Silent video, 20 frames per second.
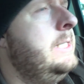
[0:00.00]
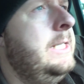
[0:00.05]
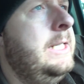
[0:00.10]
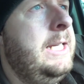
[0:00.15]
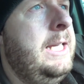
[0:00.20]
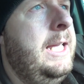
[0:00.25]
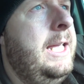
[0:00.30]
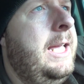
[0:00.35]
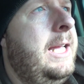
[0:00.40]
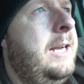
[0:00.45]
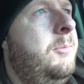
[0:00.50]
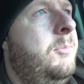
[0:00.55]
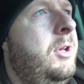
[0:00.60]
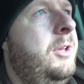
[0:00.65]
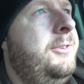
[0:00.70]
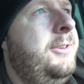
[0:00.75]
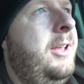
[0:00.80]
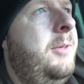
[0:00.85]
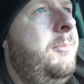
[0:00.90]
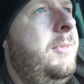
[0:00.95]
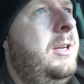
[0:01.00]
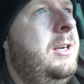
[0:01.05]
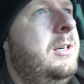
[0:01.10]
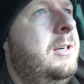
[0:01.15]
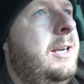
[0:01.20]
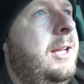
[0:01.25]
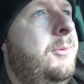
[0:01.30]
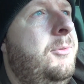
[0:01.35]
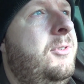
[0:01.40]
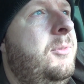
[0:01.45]
had a multimeter,
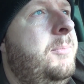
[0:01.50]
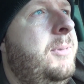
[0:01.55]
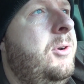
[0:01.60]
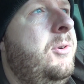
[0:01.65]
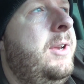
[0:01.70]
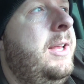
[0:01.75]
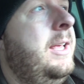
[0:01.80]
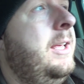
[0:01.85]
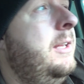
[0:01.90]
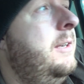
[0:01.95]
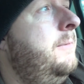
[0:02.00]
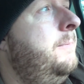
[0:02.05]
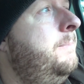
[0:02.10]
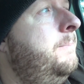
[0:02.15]
and that was about it.